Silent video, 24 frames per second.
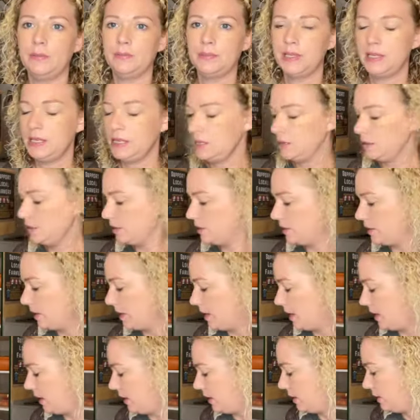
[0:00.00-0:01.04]
here,
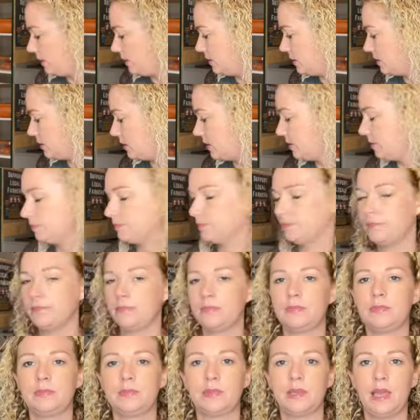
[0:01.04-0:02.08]
and
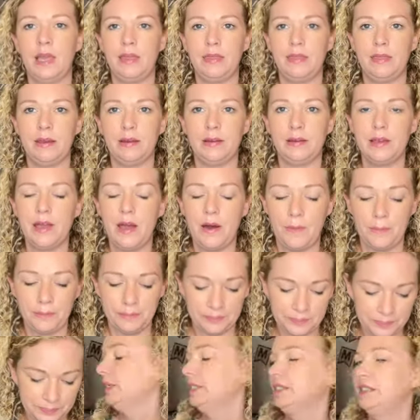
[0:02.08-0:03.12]
there you go.
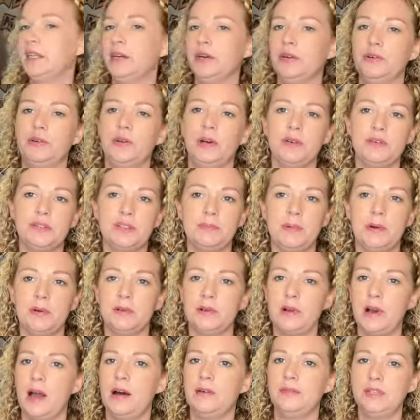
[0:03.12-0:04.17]
So gross
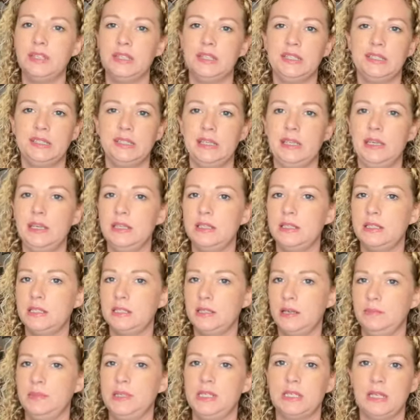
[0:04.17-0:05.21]
motor, obviously
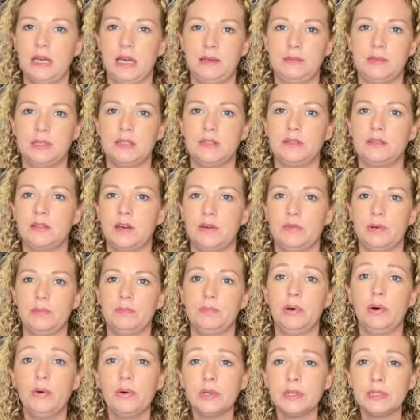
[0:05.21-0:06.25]
tummy time is so
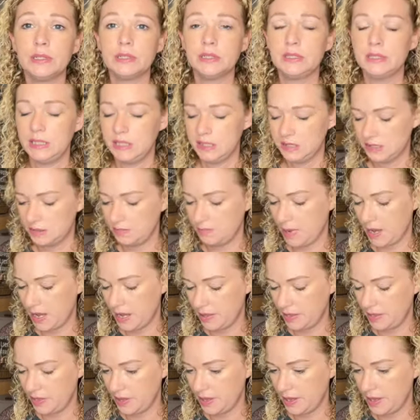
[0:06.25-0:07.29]
important this
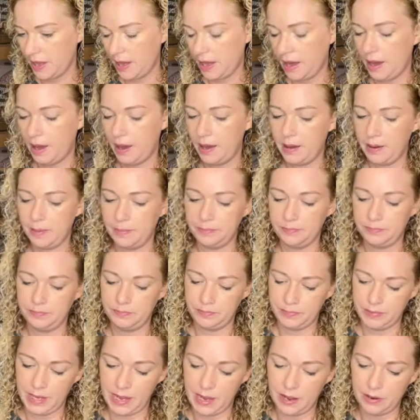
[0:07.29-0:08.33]
month.
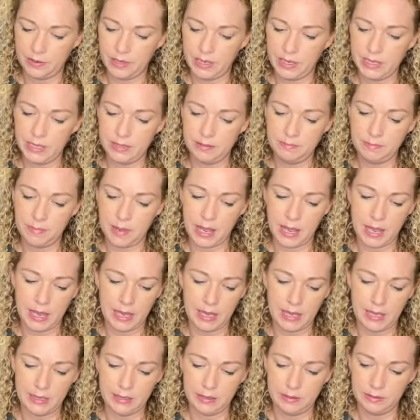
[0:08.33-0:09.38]
Now in
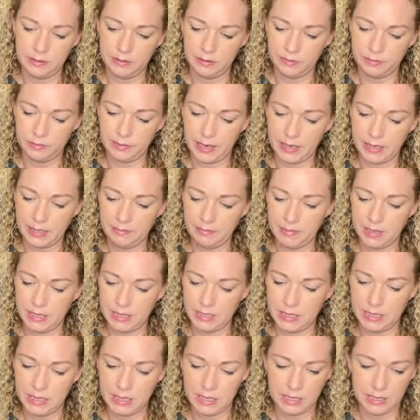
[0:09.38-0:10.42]
my
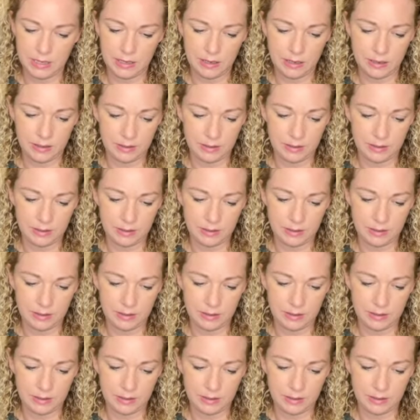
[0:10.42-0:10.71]
recommended,